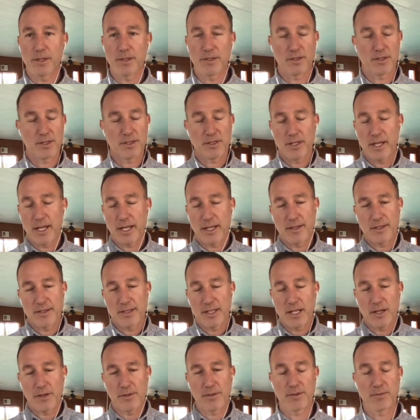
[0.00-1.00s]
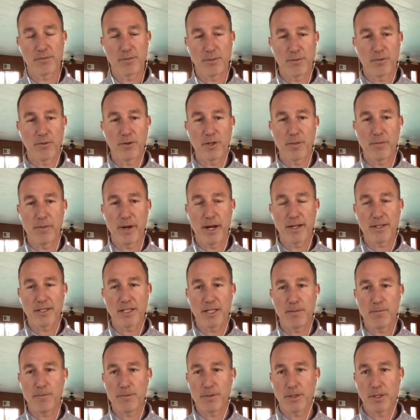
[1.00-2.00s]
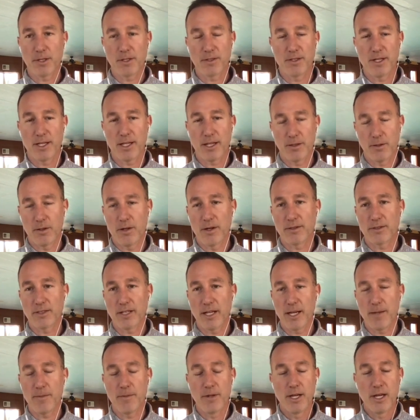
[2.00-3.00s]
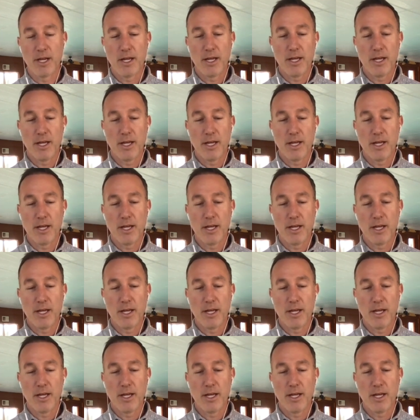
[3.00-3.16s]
It's just like in sales. Before you buy something, it's going to take you a long time.